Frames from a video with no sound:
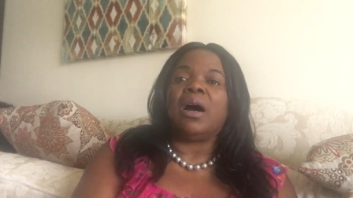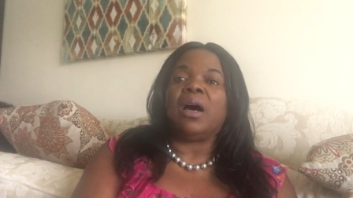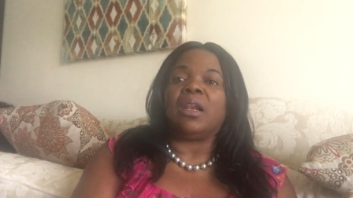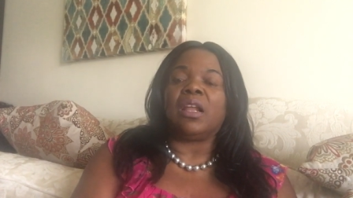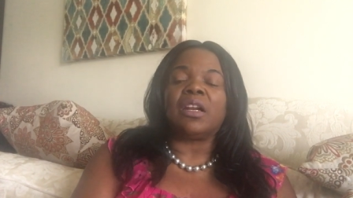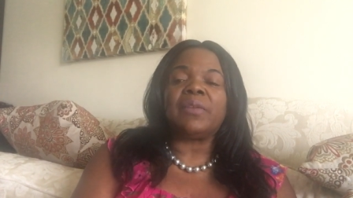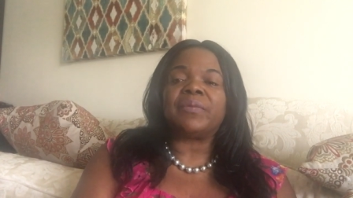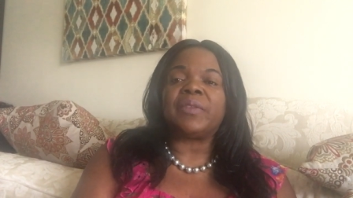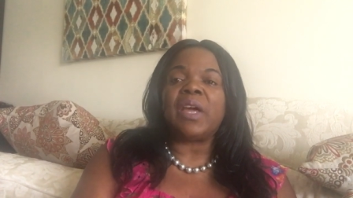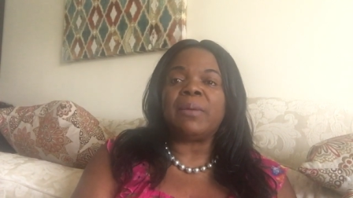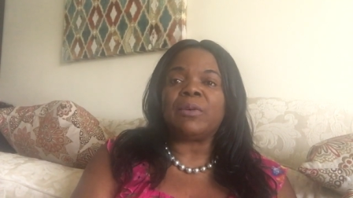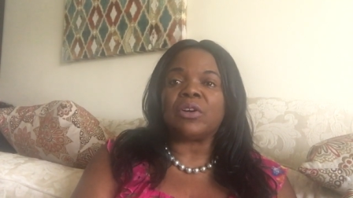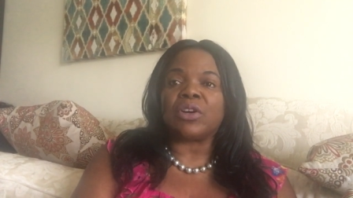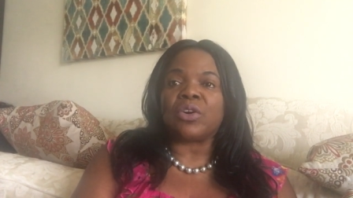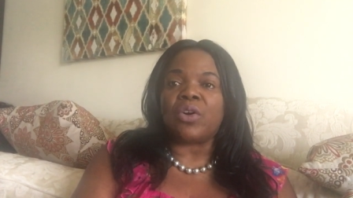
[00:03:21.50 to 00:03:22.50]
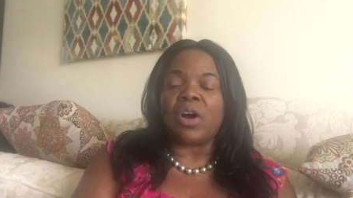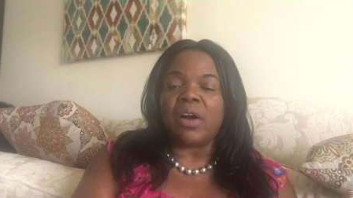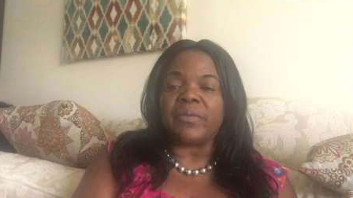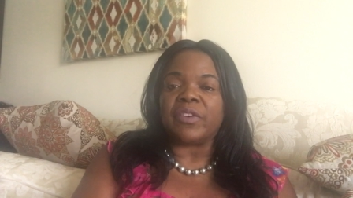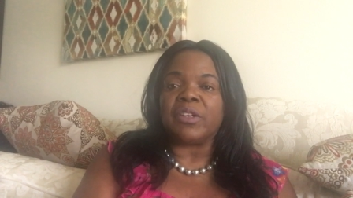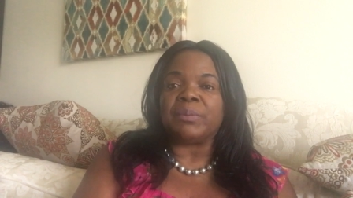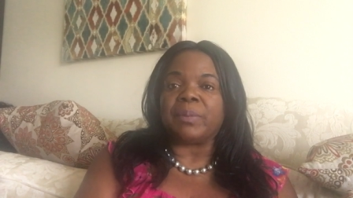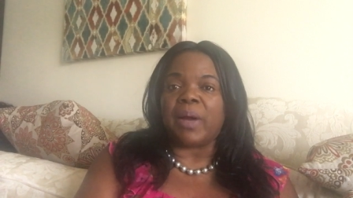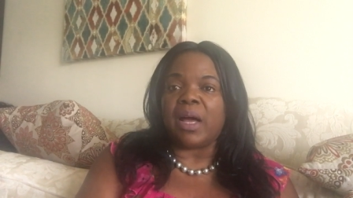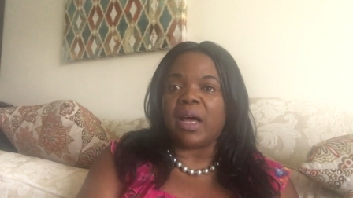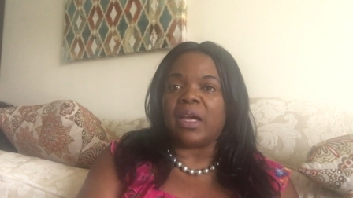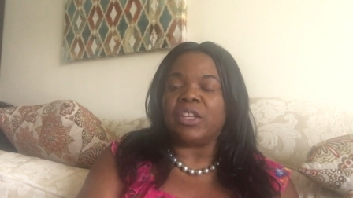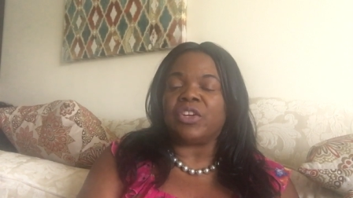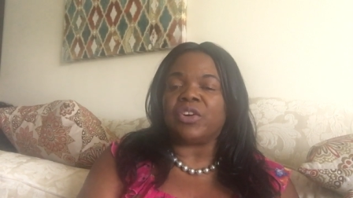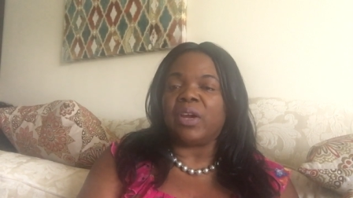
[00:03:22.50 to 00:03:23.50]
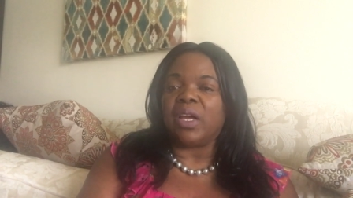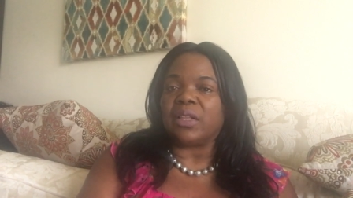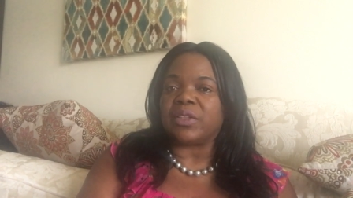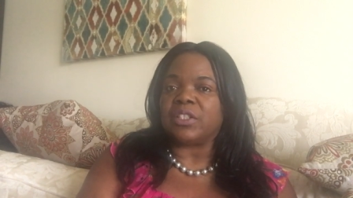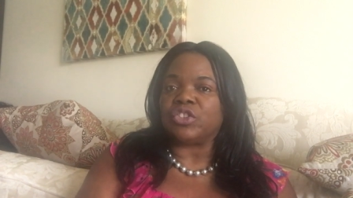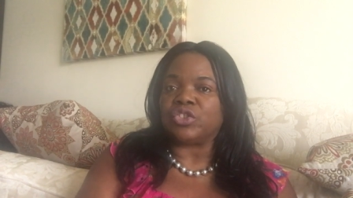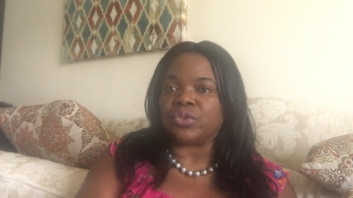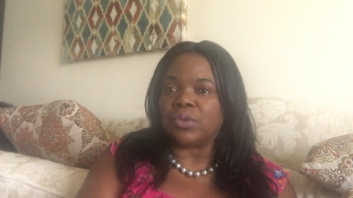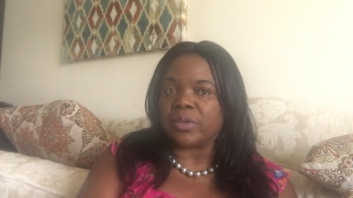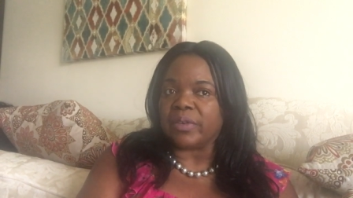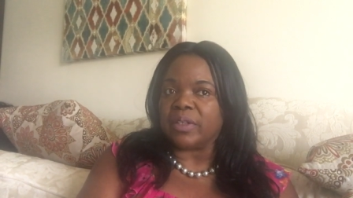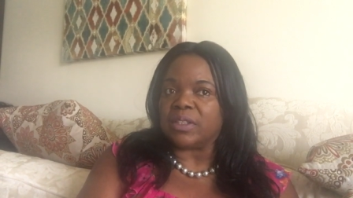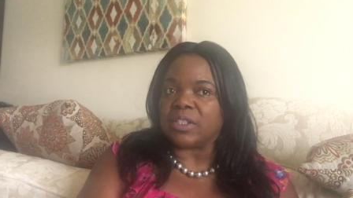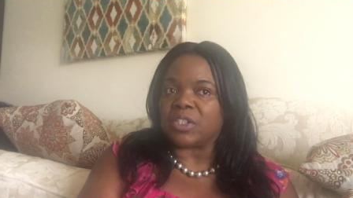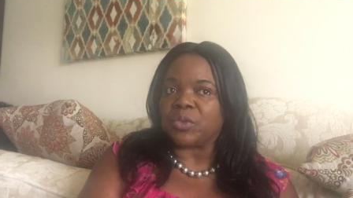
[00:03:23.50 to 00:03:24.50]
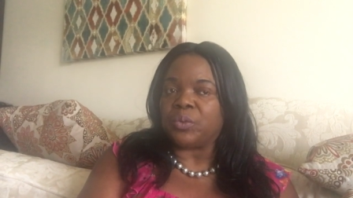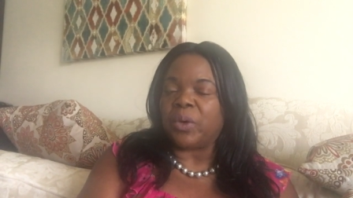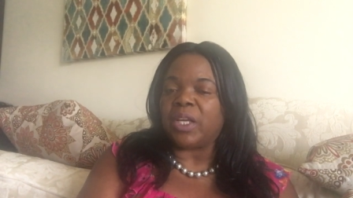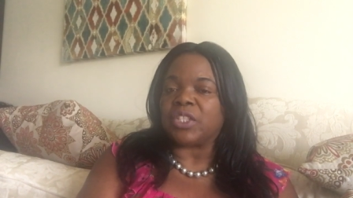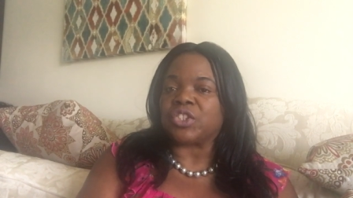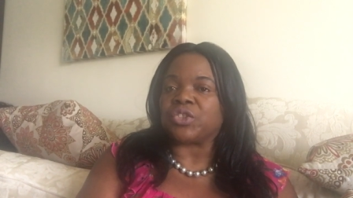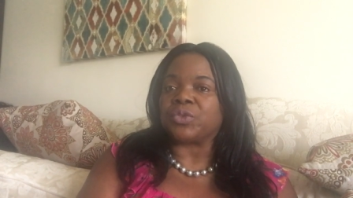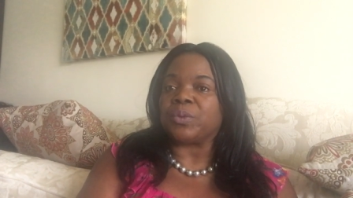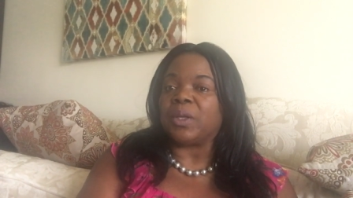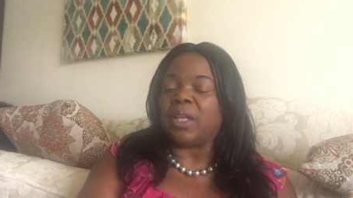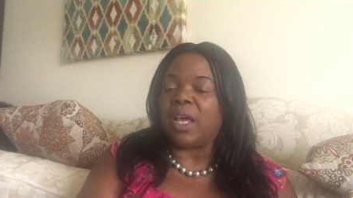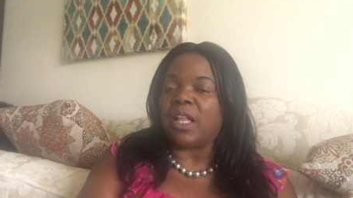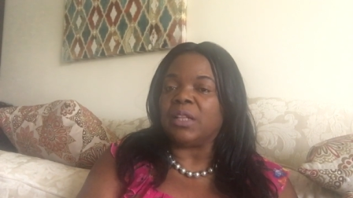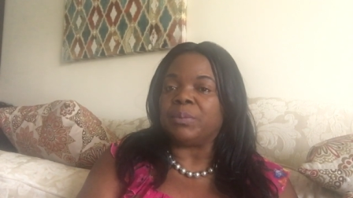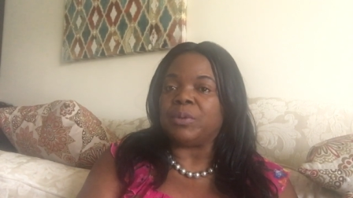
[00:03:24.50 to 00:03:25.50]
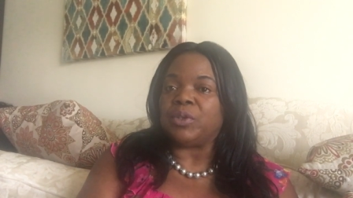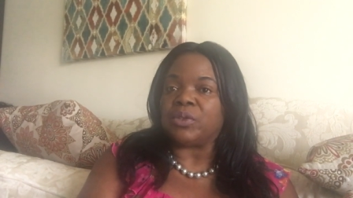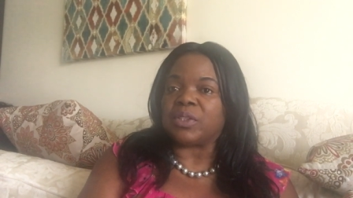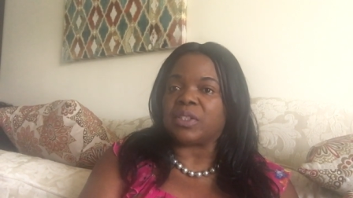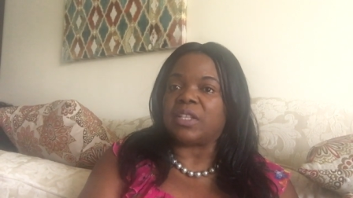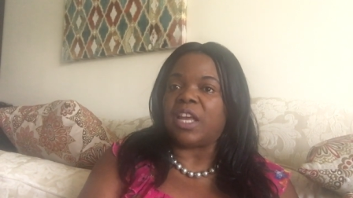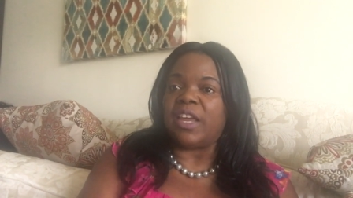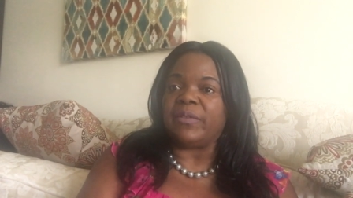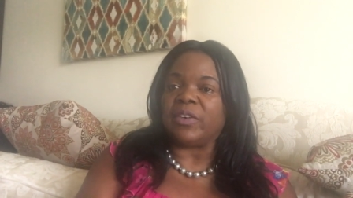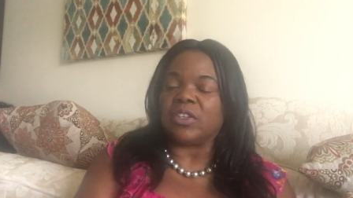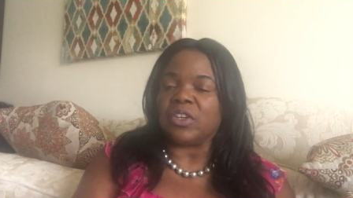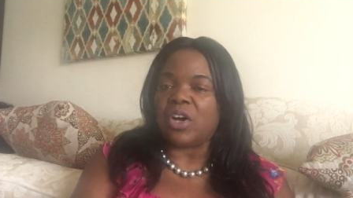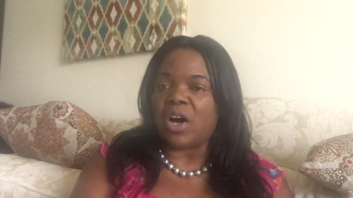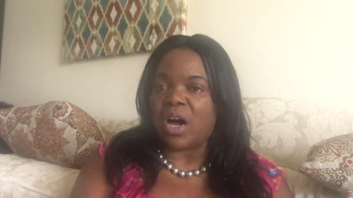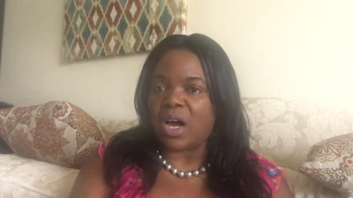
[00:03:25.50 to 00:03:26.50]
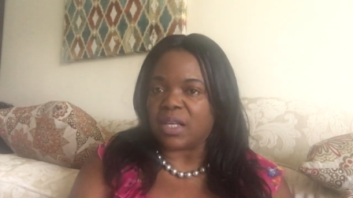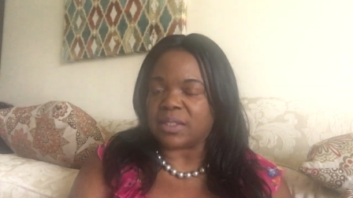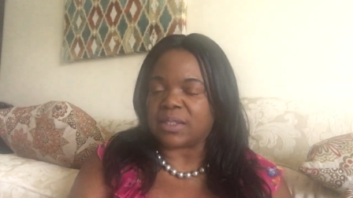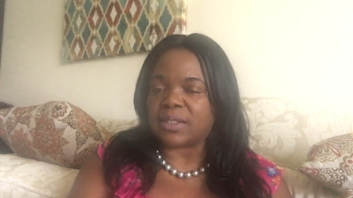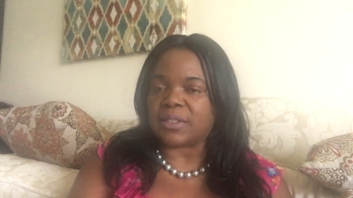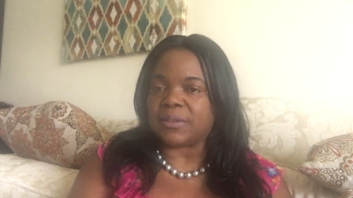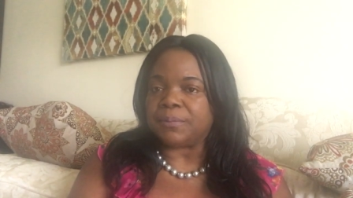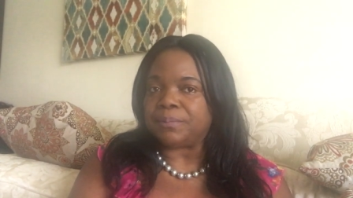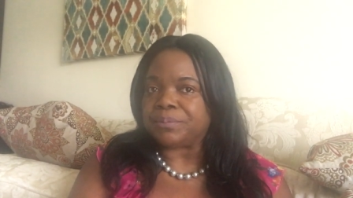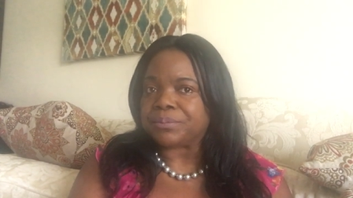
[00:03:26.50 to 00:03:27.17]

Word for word: A lot of them are covered by your health insurance, which will help you save on cost.